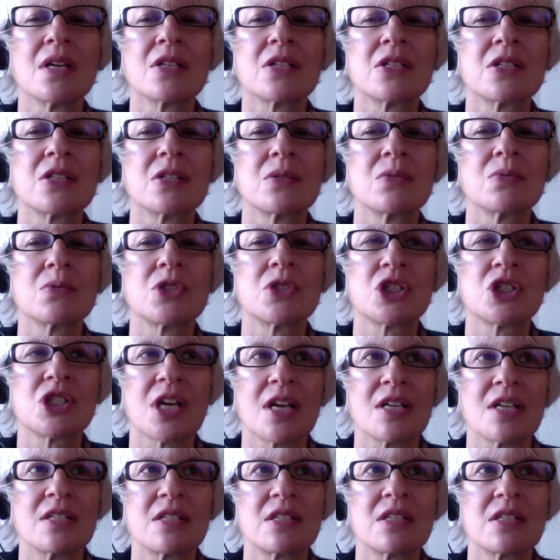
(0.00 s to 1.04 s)
to
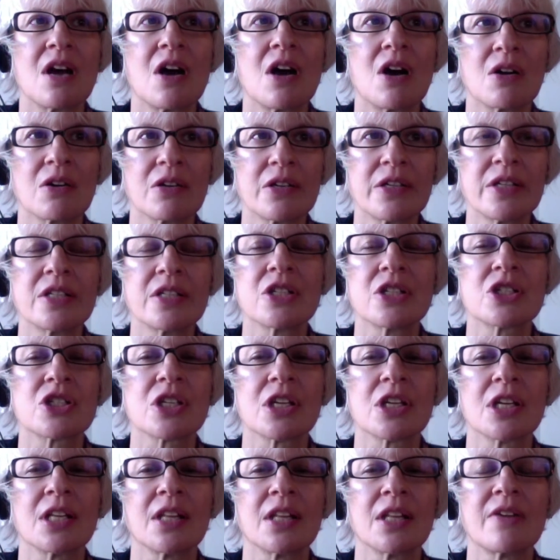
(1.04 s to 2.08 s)
just
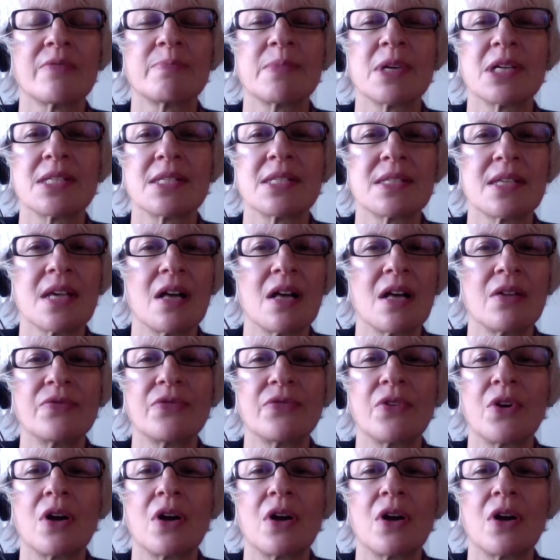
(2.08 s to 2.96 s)
unconditionally love myself,